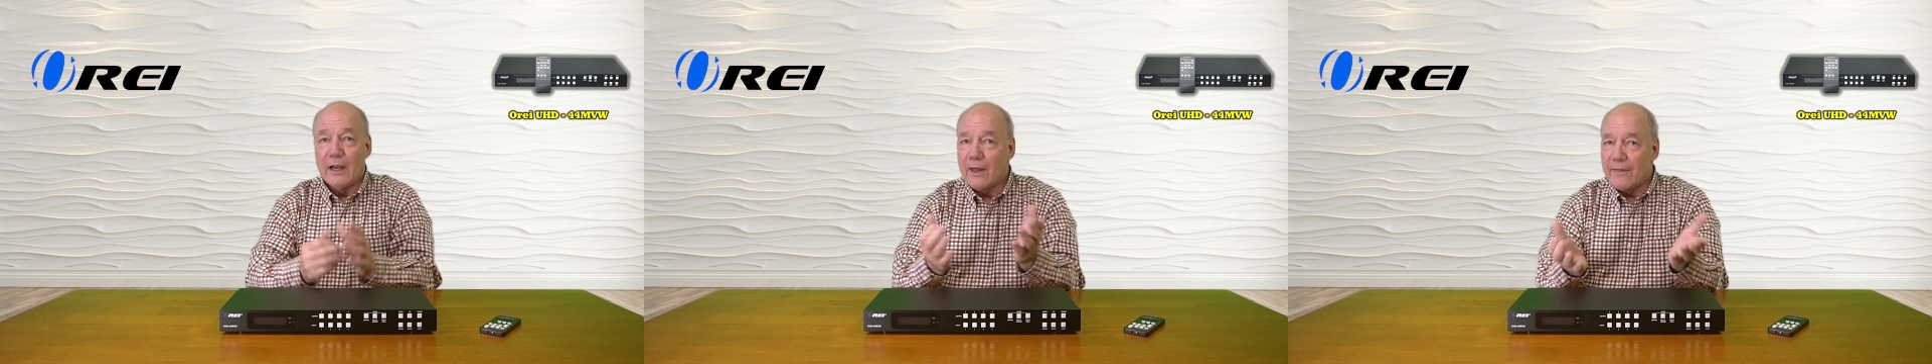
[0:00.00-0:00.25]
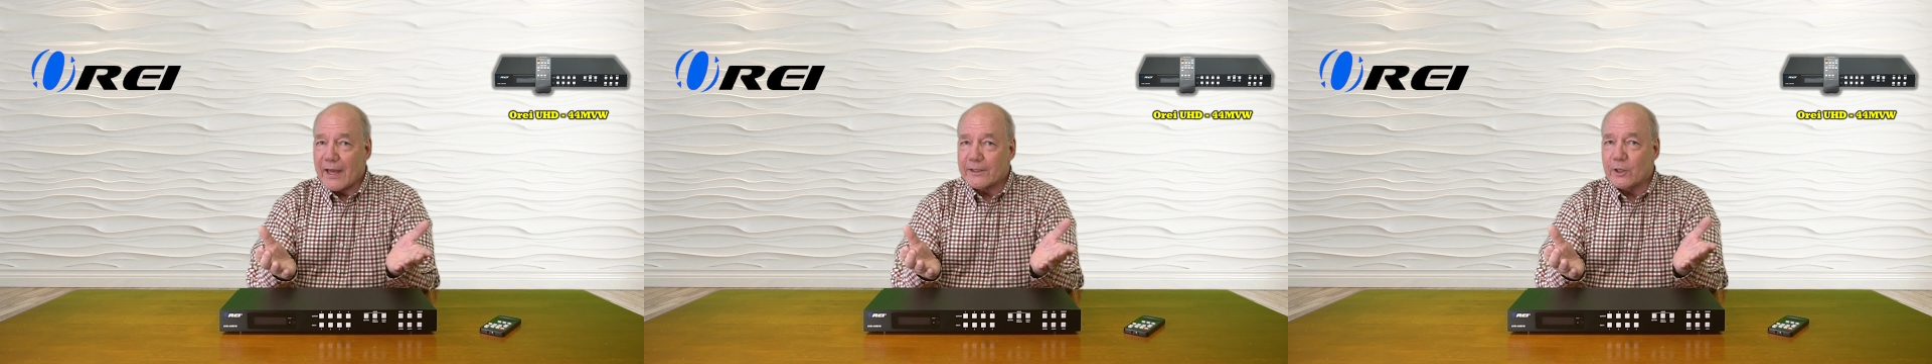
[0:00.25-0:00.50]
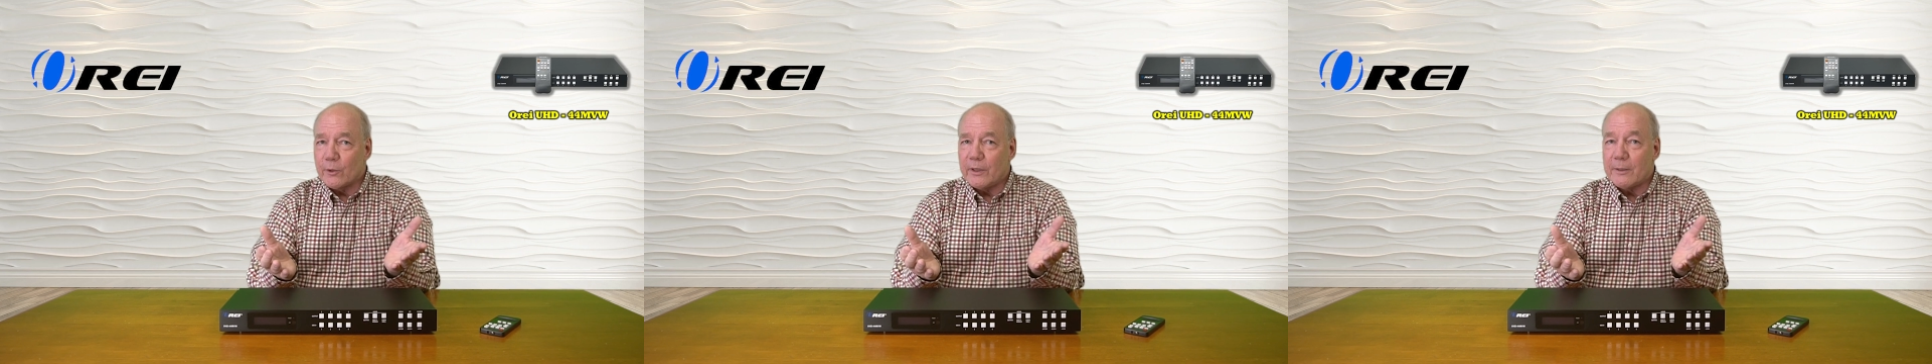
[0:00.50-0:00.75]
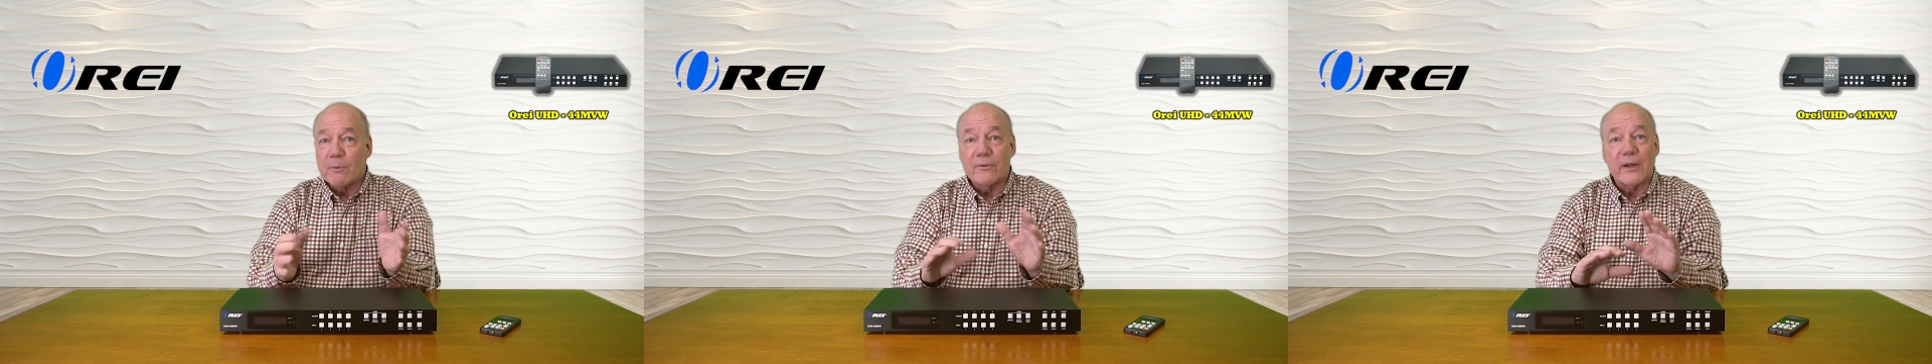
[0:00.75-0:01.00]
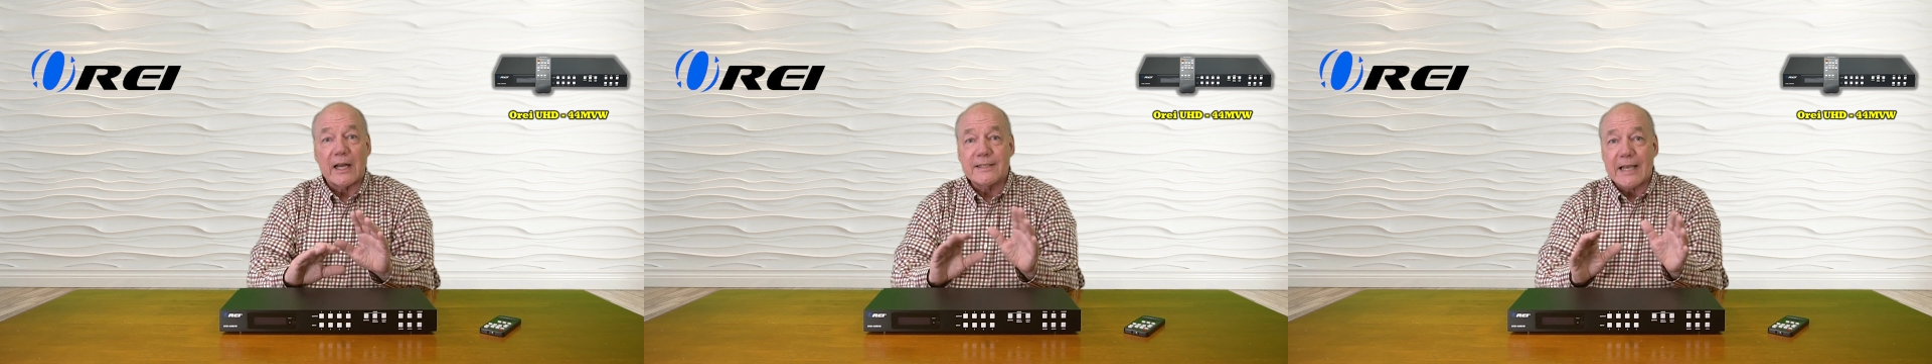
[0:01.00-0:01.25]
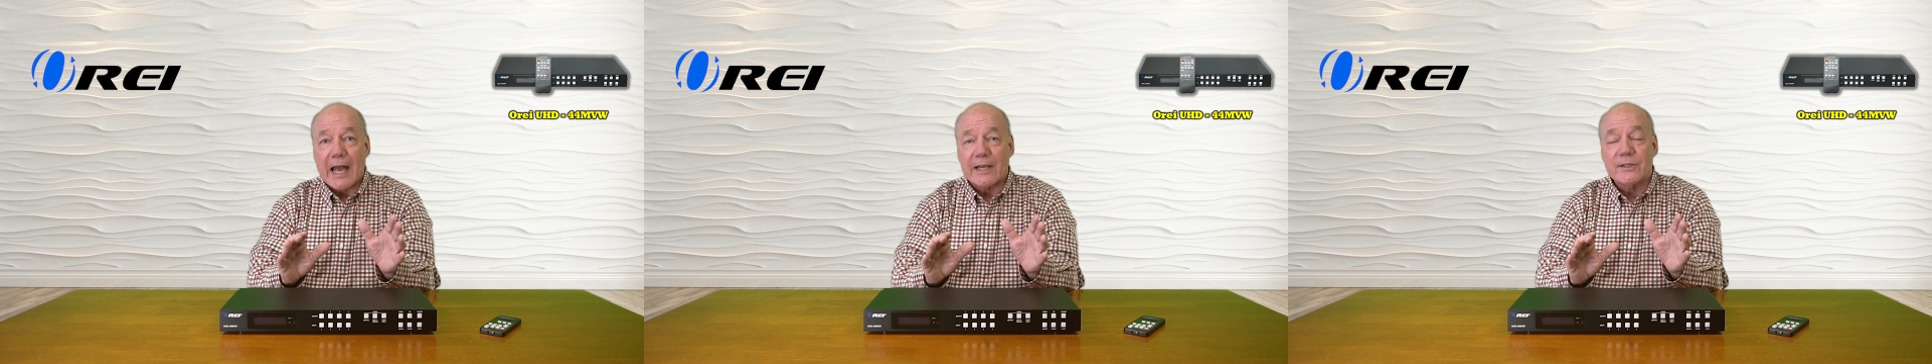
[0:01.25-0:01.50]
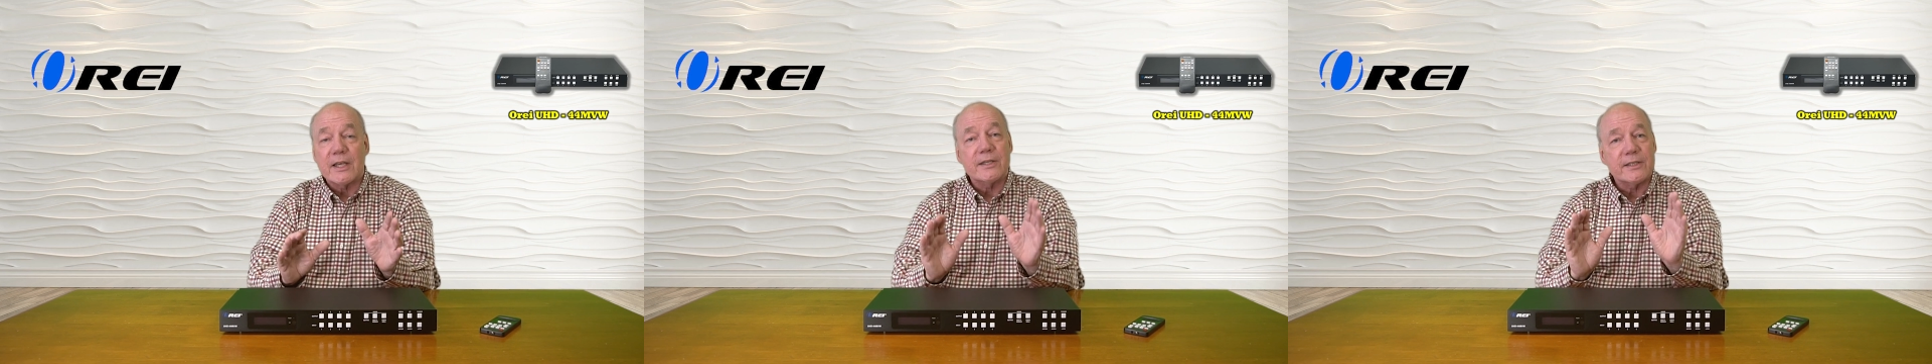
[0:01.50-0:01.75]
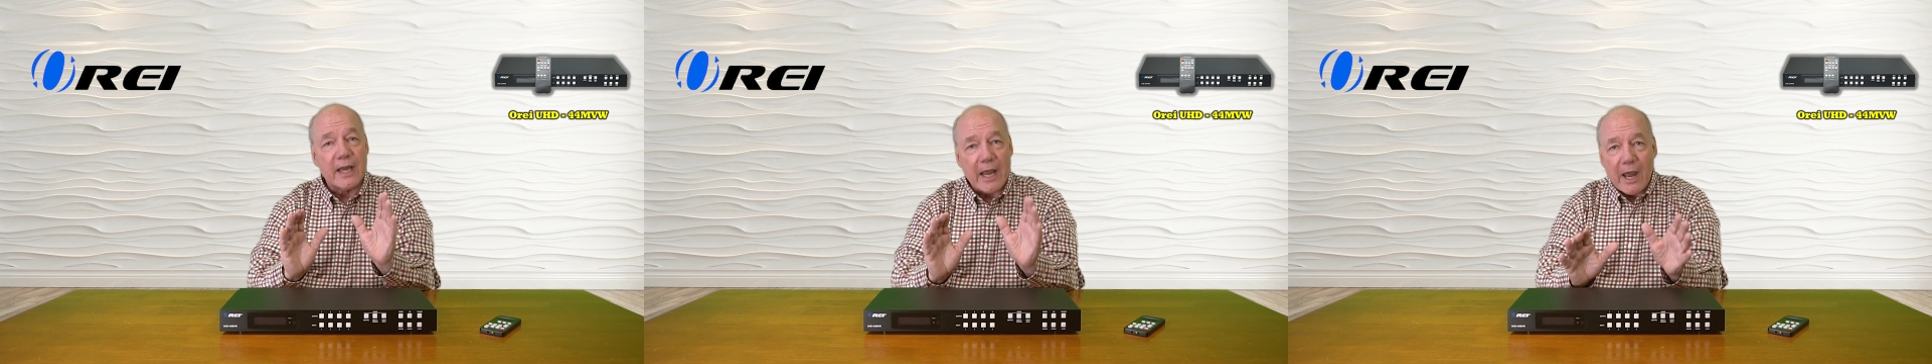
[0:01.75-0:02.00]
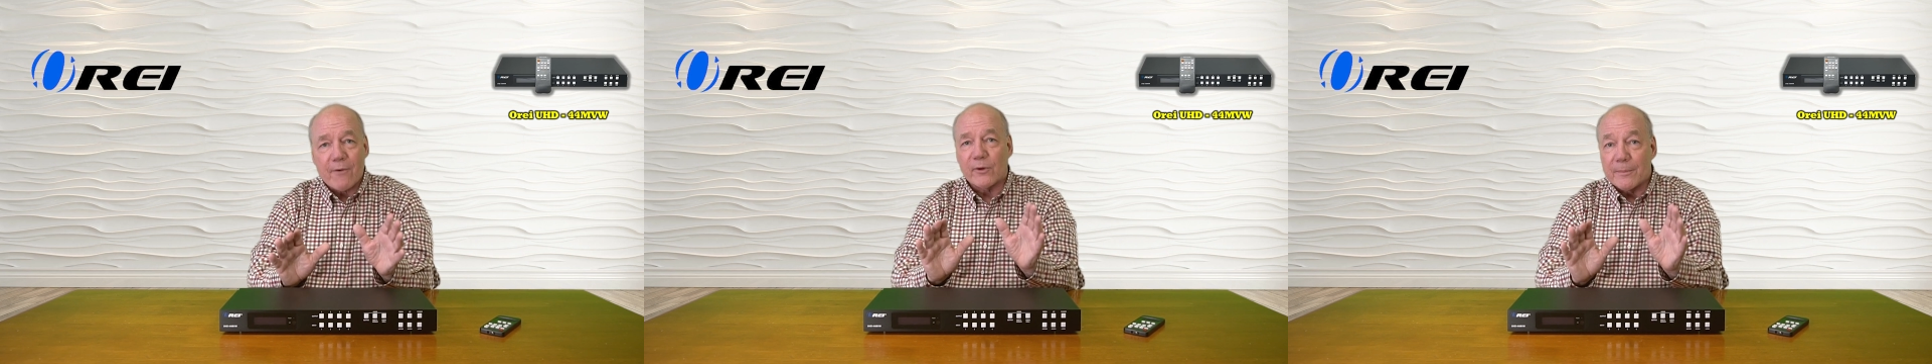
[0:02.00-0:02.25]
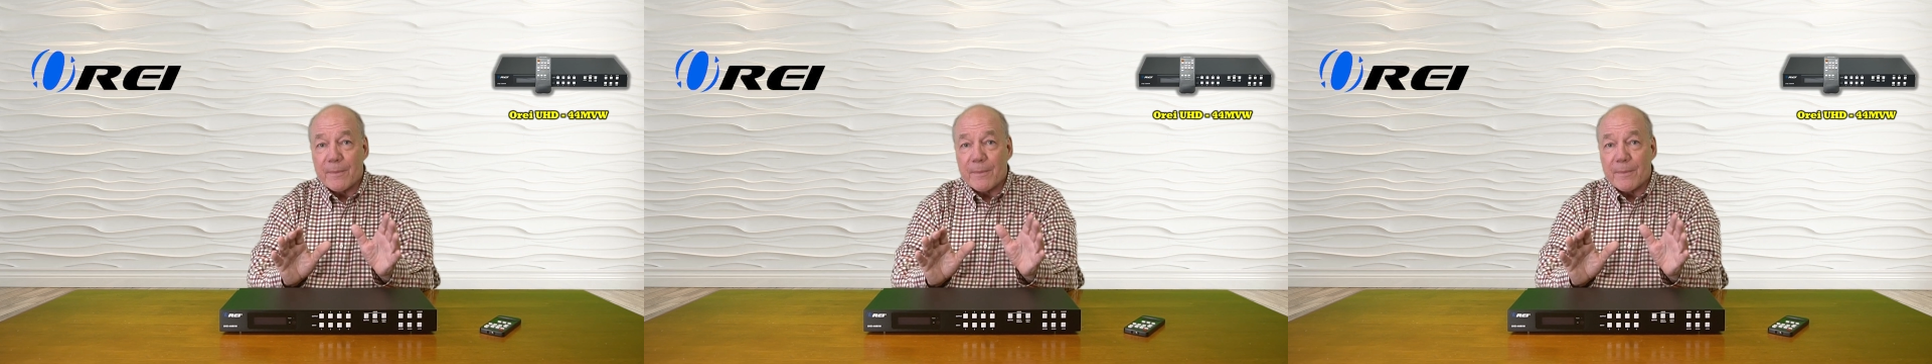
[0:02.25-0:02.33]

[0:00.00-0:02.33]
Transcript: That GUI provides access to every